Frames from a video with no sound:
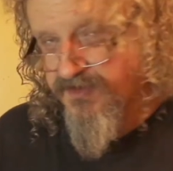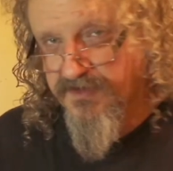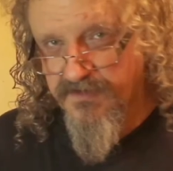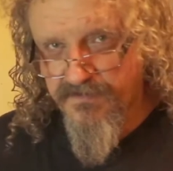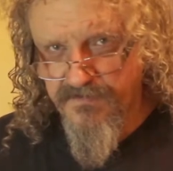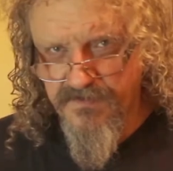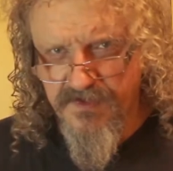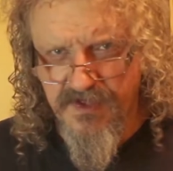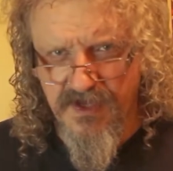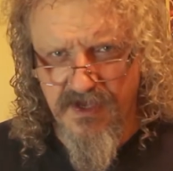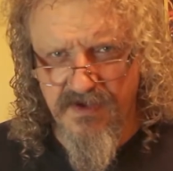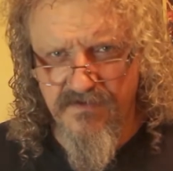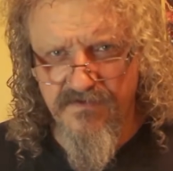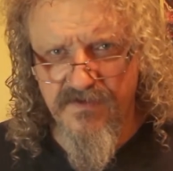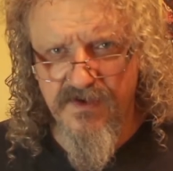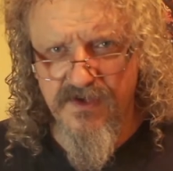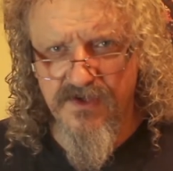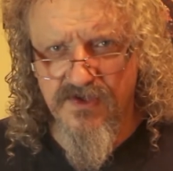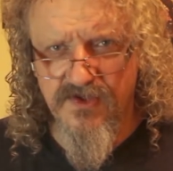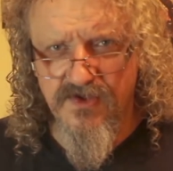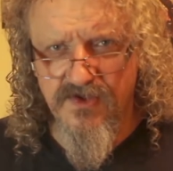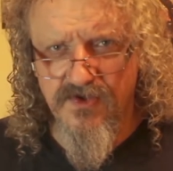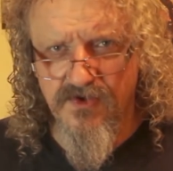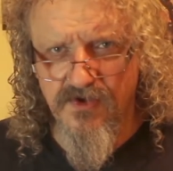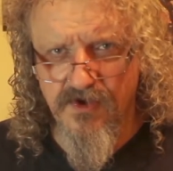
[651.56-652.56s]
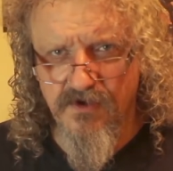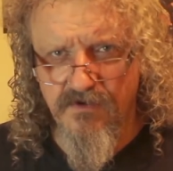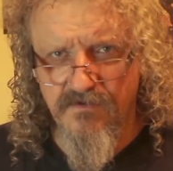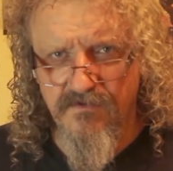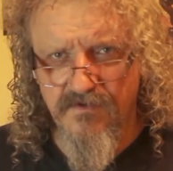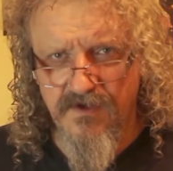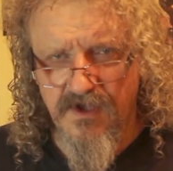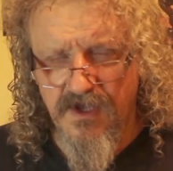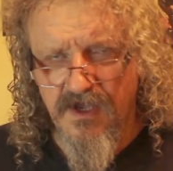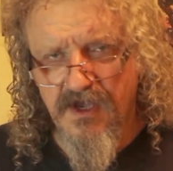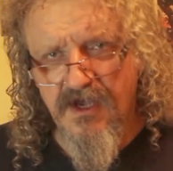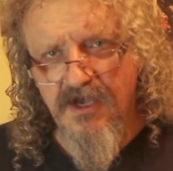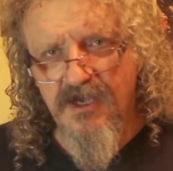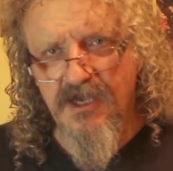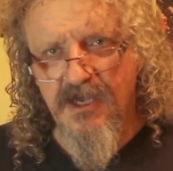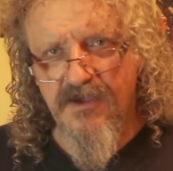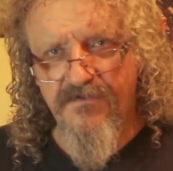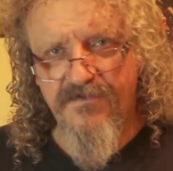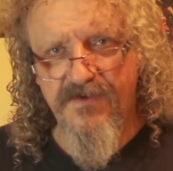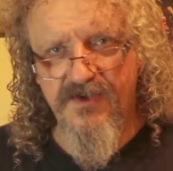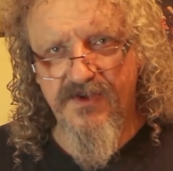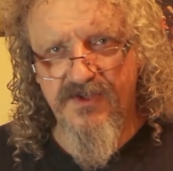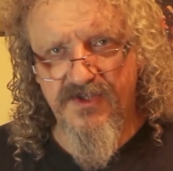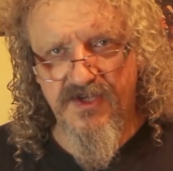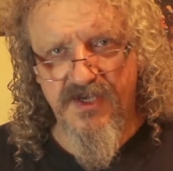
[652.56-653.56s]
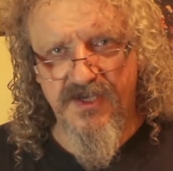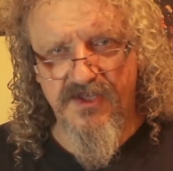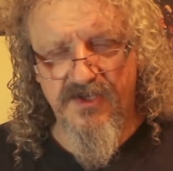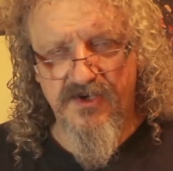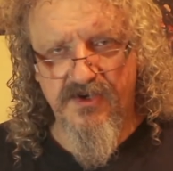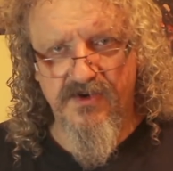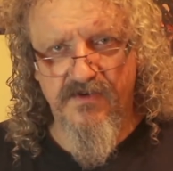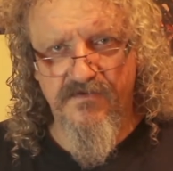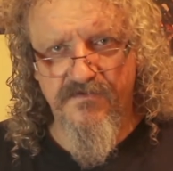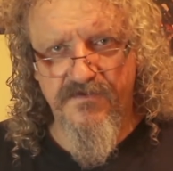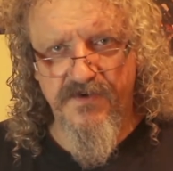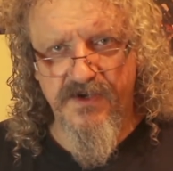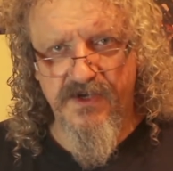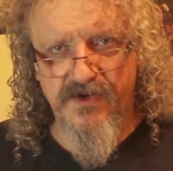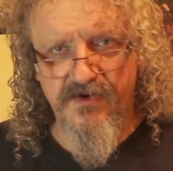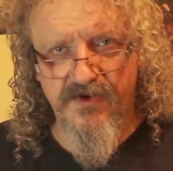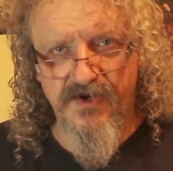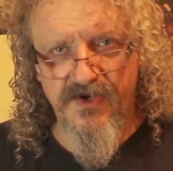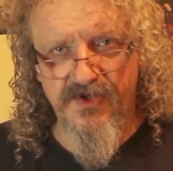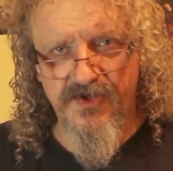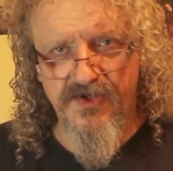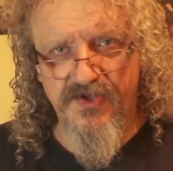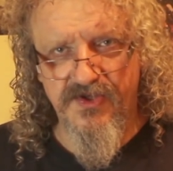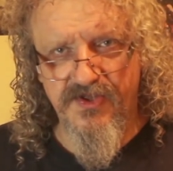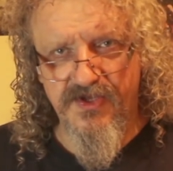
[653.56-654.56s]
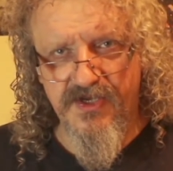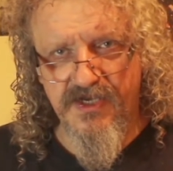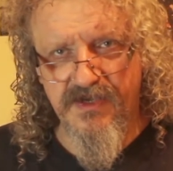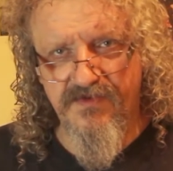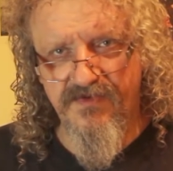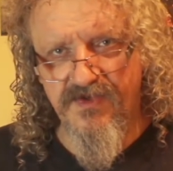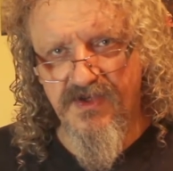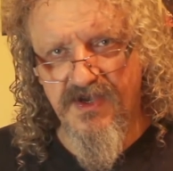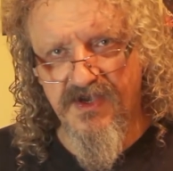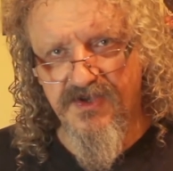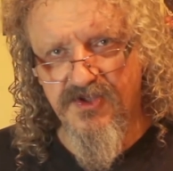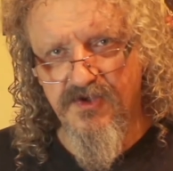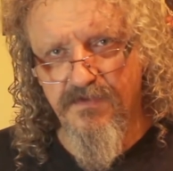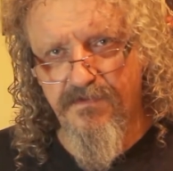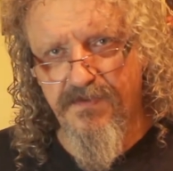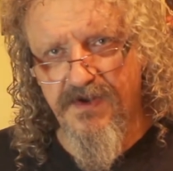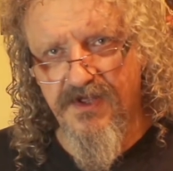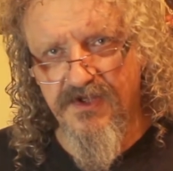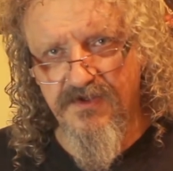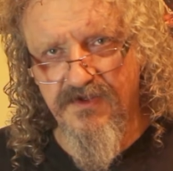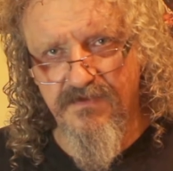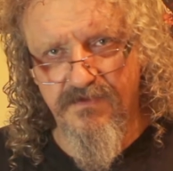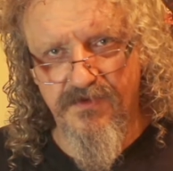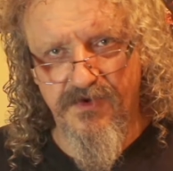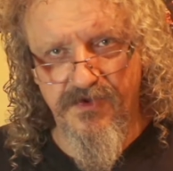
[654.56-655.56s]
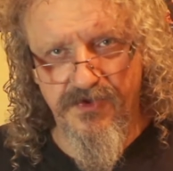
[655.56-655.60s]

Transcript: good for the heavier stuff. If you take the configuration and give the Ectoplasma